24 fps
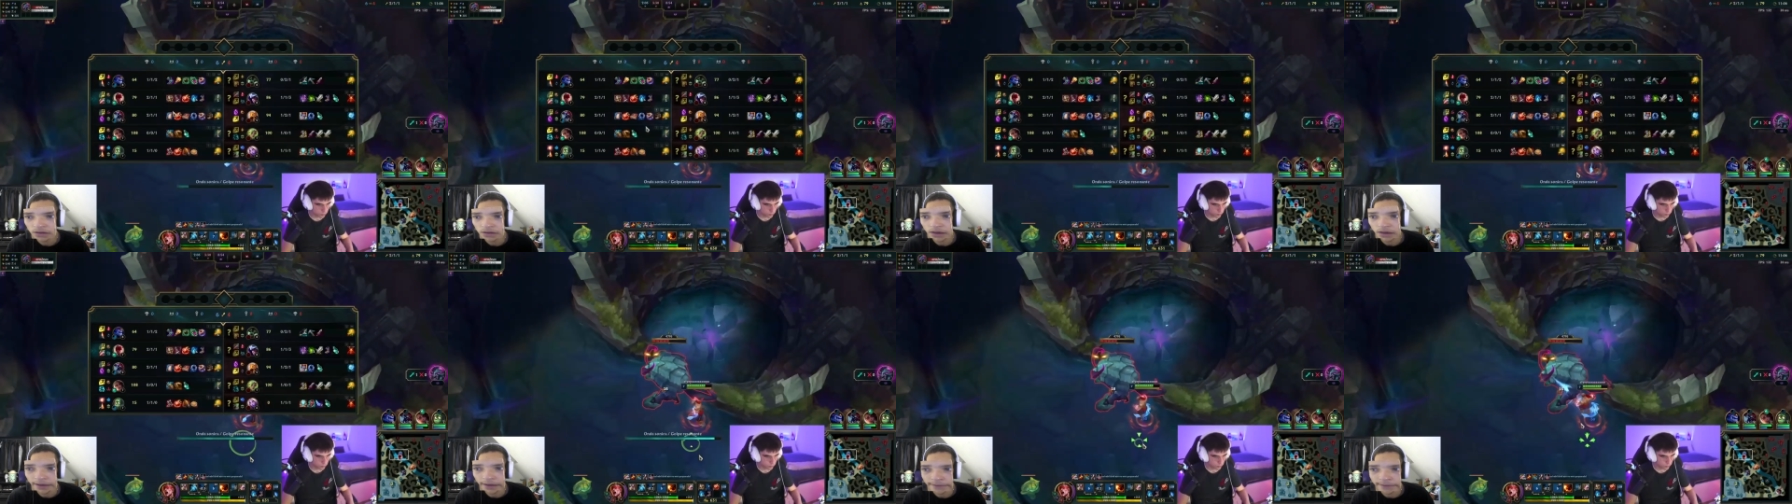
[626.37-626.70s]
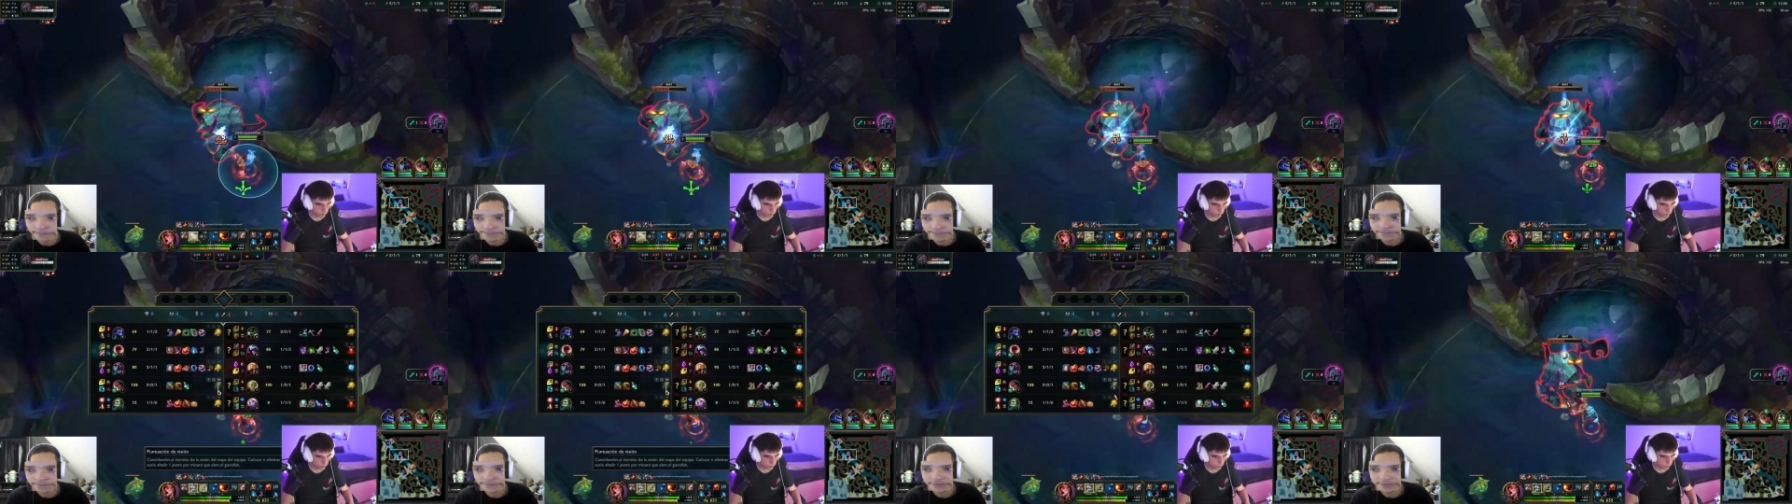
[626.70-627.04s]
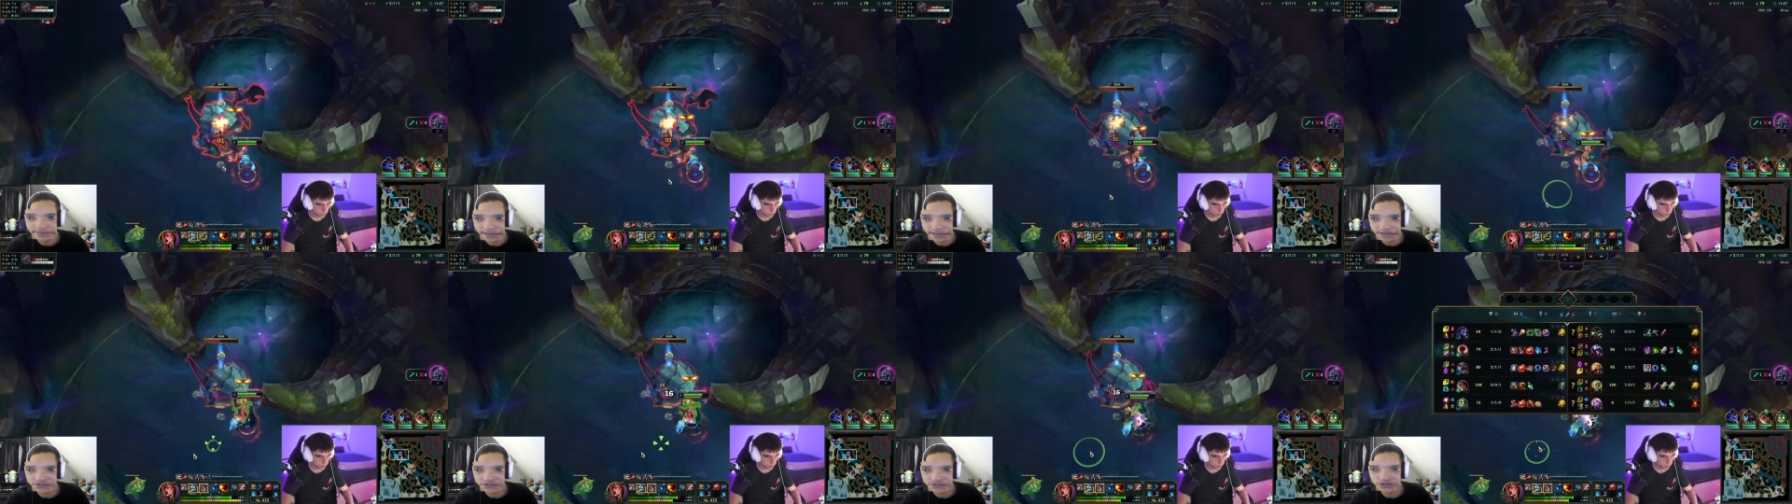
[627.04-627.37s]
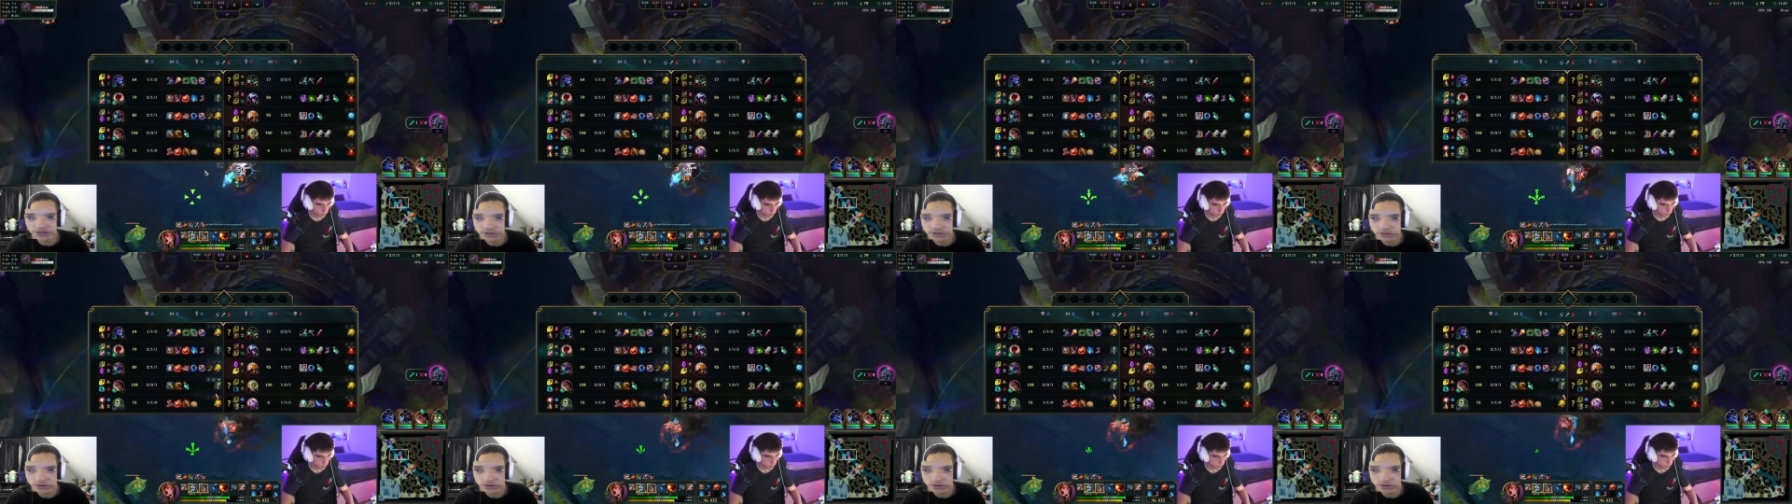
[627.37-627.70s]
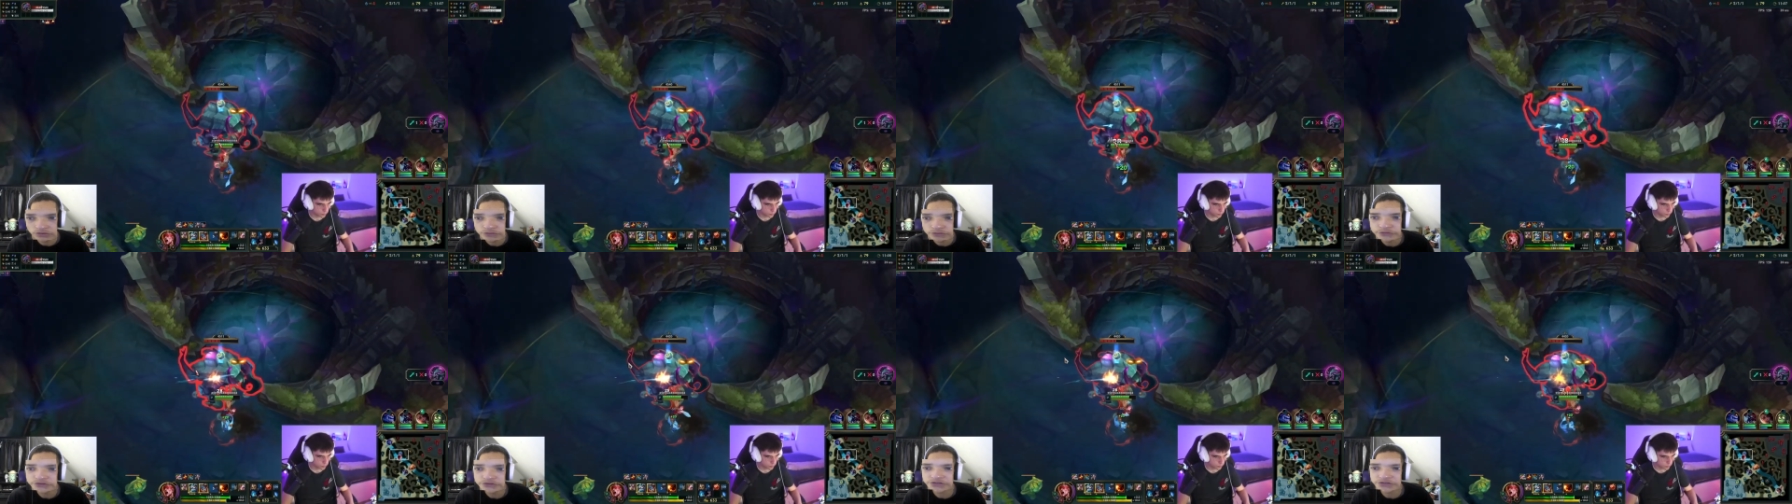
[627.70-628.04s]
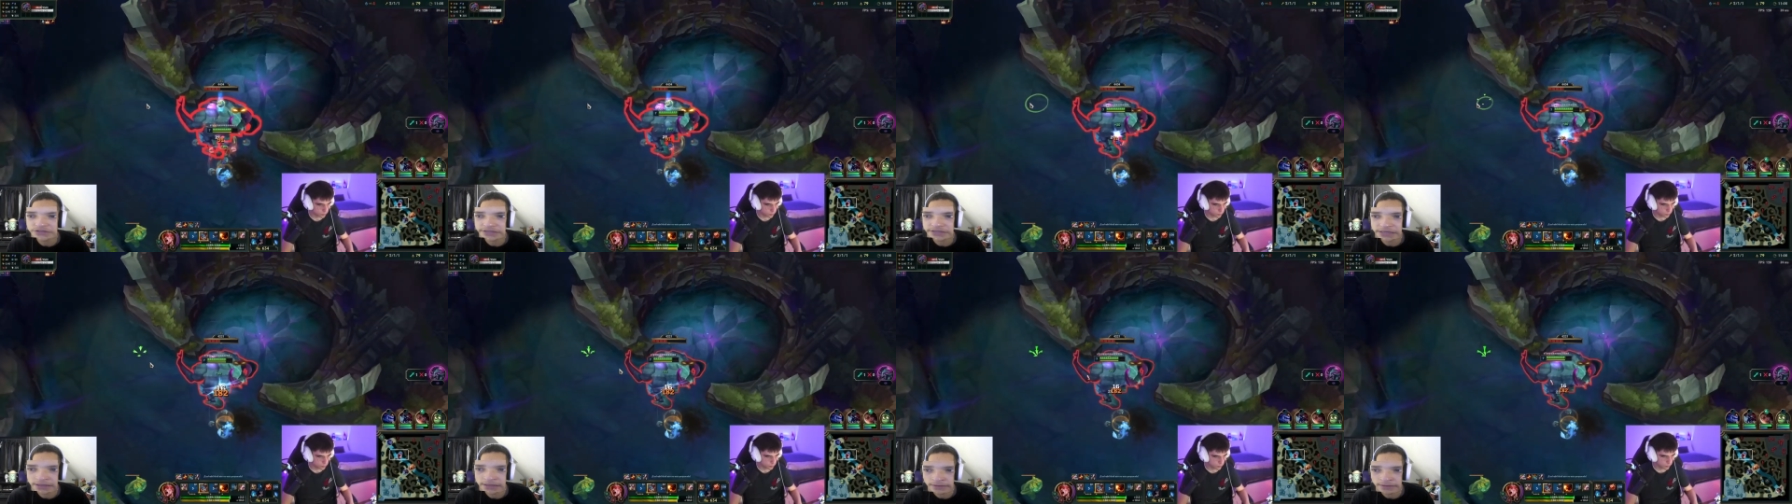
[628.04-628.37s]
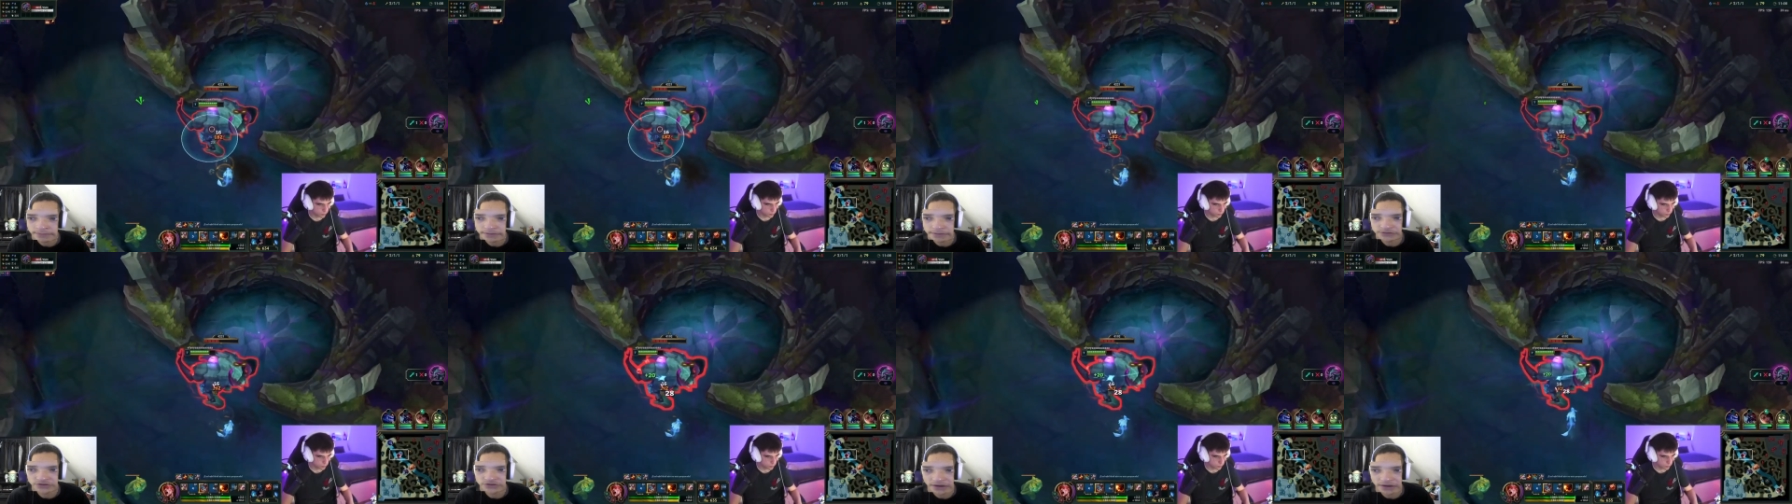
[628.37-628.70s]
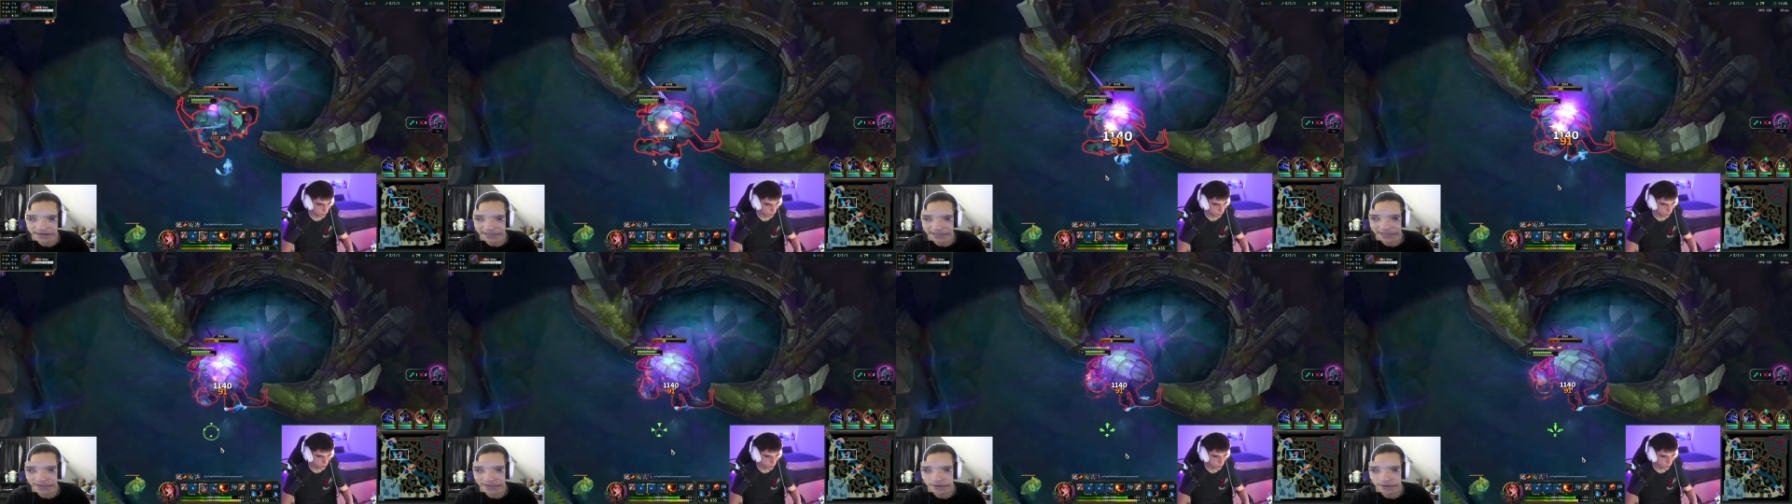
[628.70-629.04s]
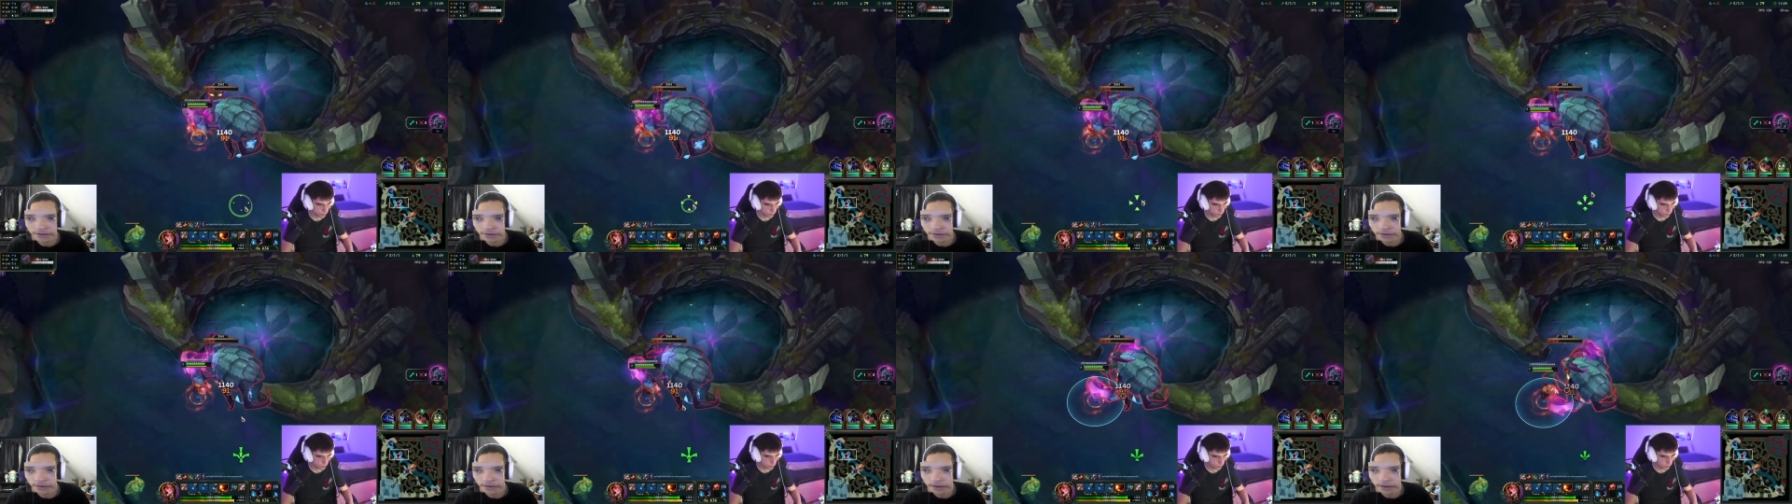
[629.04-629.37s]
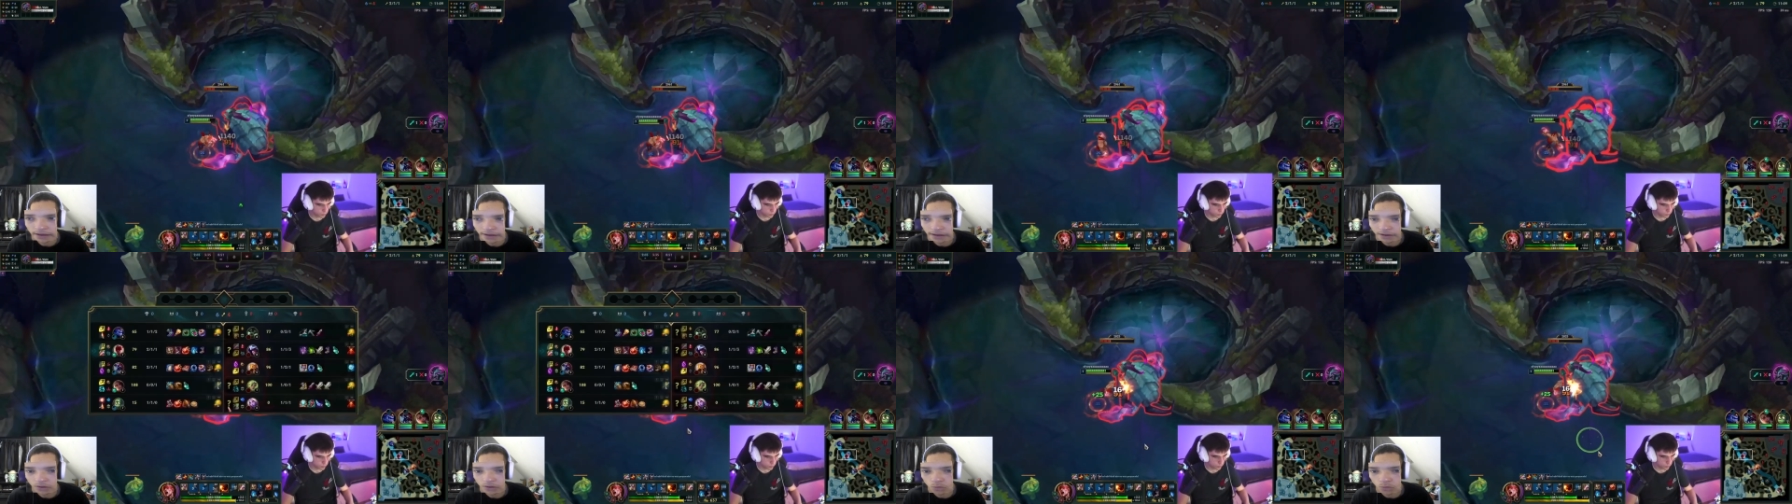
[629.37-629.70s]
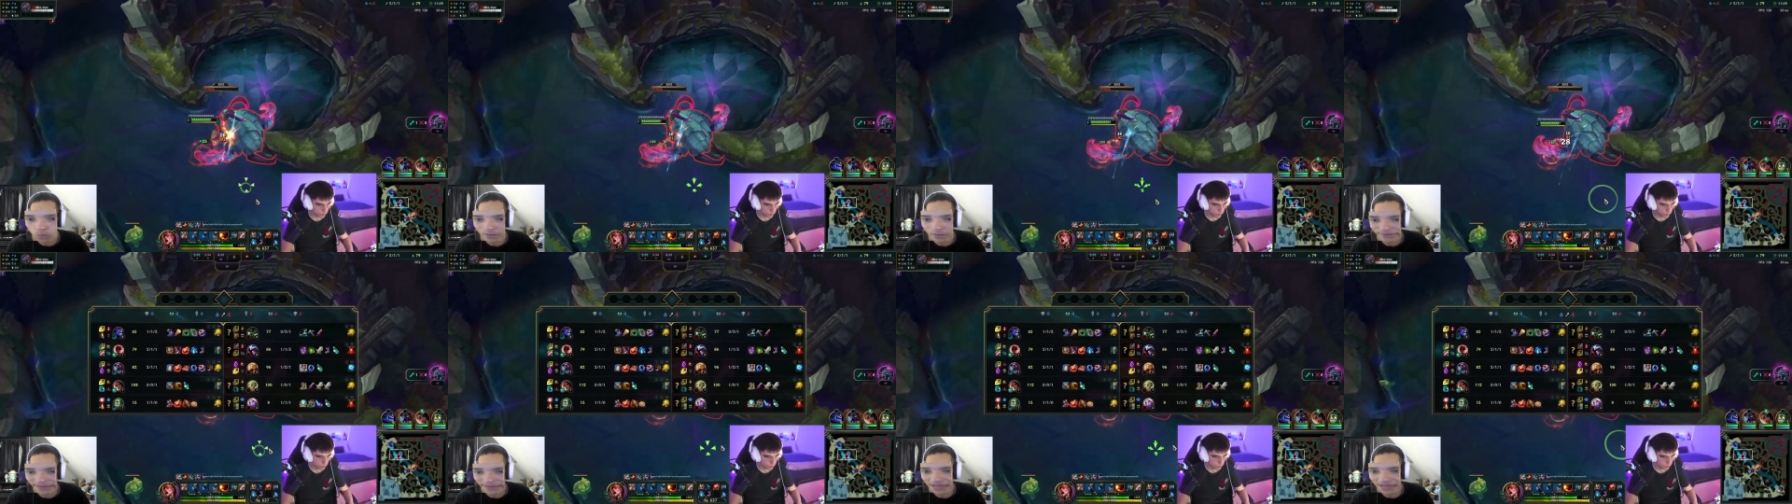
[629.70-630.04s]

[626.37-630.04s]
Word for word: um, they should usually be tracking uh, when the